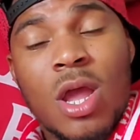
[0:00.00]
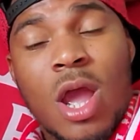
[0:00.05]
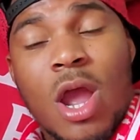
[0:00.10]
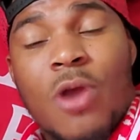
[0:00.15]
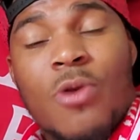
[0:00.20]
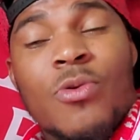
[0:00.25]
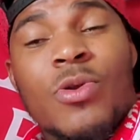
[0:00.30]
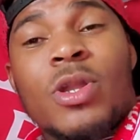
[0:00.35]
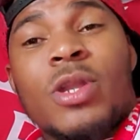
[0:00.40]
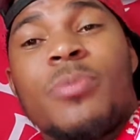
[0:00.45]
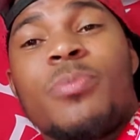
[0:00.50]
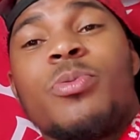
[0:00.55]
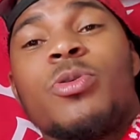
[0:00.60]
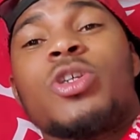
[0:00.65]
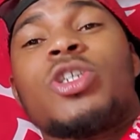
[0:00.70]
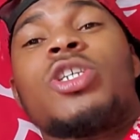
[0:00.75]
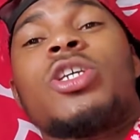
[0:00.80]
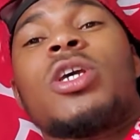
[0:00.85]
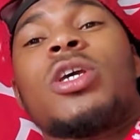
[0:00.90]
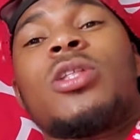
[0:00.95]
I really
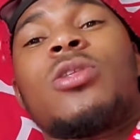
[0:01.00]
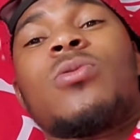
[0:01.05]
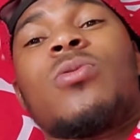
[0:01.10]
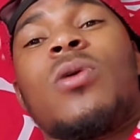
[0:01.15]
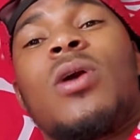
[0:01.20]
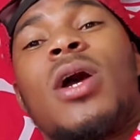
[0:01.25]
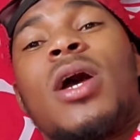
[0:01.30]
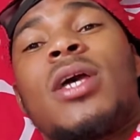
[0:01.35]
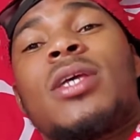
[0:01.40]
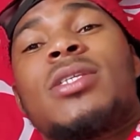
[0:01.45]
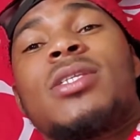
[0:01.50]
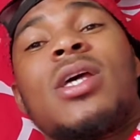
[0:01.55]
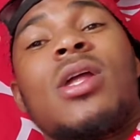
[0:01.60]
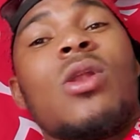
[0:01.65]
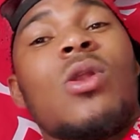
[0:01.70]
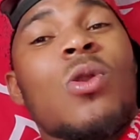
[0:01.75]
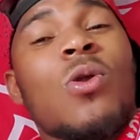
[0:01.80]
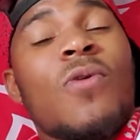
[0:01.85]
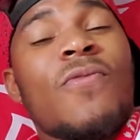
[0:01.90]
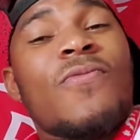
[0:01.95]
appreciate you guys. I
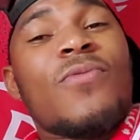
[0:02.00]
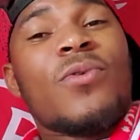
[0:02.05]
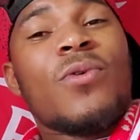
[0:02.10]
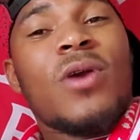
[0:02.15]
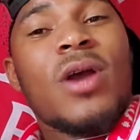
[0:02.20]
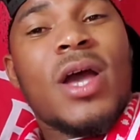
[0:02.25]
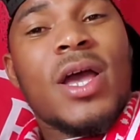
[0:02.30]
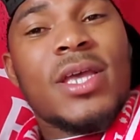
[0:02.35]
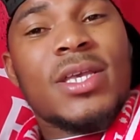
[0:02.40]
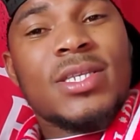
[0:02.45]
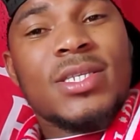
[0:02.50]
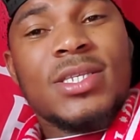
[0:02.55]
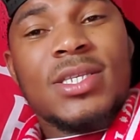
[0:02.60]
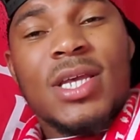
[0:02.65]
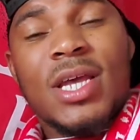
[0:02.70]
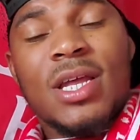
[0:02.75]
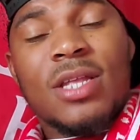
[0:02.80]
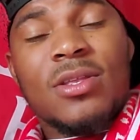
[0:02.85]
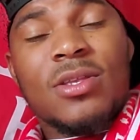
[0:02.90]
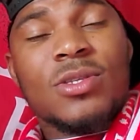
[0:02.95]
love you guys.
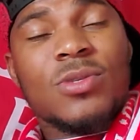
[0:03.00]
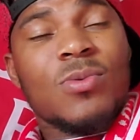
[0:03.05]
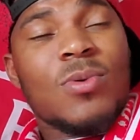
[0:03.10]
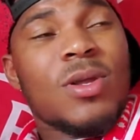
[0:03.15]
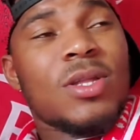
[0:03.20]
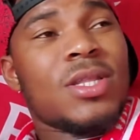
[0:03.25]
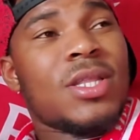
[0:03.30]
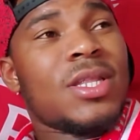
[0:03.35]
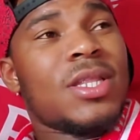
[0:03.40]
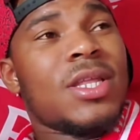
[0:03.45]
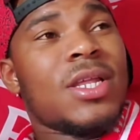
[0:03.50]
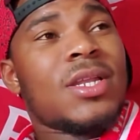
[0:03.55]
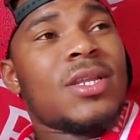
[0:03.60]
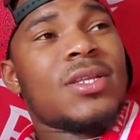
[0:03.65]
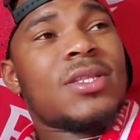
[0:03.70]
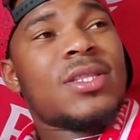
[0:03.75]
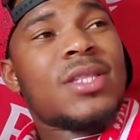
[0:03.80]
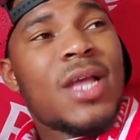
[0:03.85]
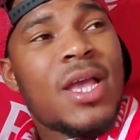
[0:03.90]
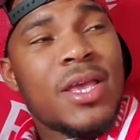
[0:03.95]
I just want to tell
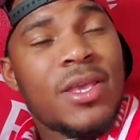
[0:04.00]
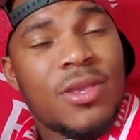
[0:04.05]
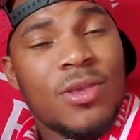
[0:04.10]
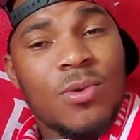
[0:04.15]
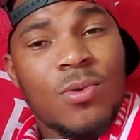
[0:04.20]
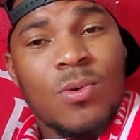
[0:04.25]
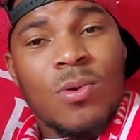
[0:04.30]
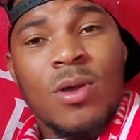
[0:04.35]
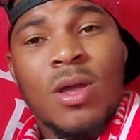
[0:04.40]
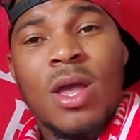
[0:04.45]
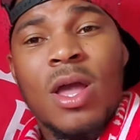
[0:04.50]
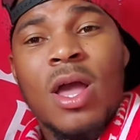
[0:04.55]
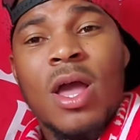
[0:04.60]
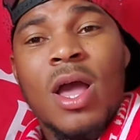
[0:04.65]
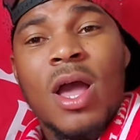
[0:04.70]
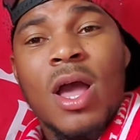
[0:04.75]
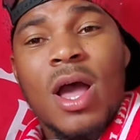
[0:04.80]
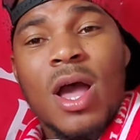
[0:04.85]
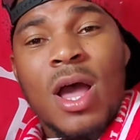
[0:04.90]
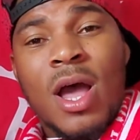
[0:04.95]
you thank you.
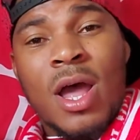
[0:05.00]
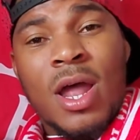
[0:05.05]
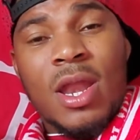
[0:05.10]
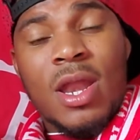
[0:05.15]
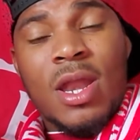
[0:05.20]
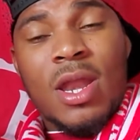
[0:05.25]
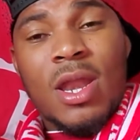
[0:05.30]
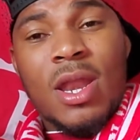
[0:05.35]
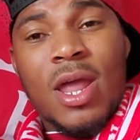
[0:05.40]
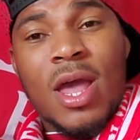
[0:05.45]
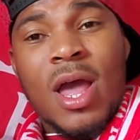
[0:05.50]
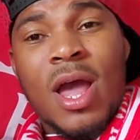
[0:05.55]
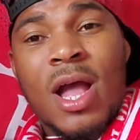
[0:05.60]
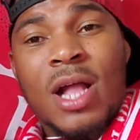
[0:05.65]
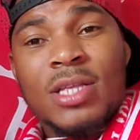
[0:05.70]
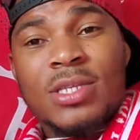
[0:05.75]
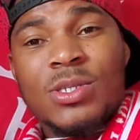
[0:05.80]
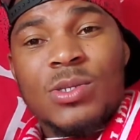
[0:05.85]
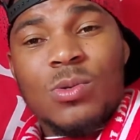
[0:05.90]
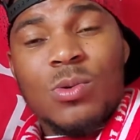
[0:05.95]
And
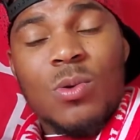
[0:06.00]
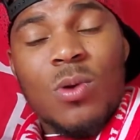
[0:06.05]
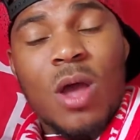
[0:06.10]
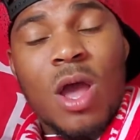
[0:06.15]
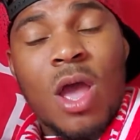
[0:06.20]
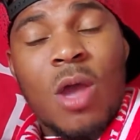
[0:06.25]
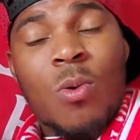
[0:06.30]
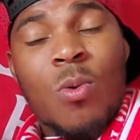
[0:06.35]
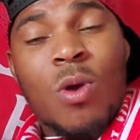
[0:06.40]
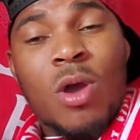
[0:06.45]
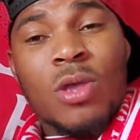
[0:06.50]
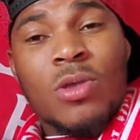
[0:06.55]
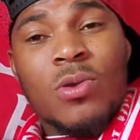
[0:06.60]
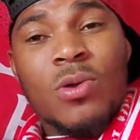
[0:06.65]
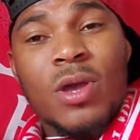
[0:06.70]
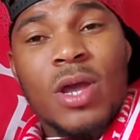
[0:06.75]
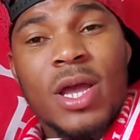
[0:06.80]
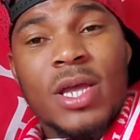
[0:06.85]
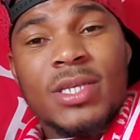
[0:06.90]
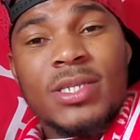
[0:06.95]
also, I want you
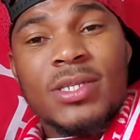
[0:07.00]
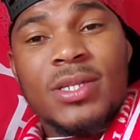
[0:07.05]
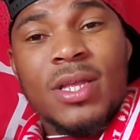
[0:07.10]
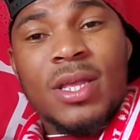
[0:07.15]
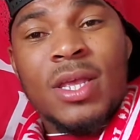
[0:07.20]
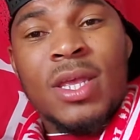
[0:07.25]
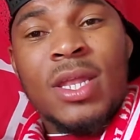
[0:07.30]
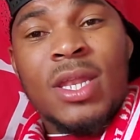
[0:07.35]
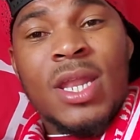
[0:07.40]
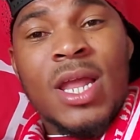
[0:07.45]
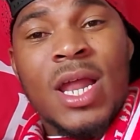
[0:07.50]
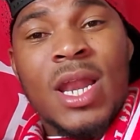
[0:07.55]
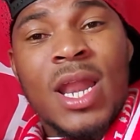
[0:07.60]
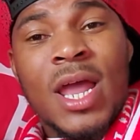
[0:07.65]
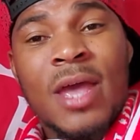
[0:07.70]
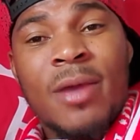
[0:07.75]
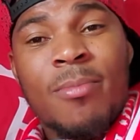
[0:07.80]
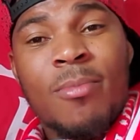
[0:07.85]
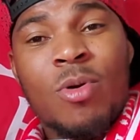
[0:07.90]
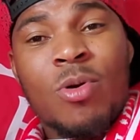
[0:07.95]
guys to hit that
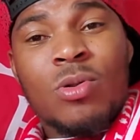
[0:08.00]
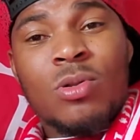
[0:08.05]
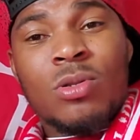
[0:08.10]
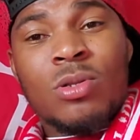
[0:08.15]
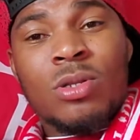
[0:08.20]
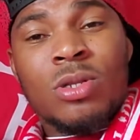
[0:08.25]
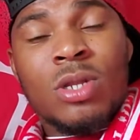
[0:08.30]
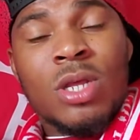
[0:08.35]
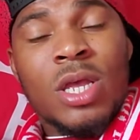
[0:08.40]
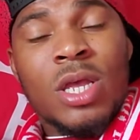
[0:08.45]
like button.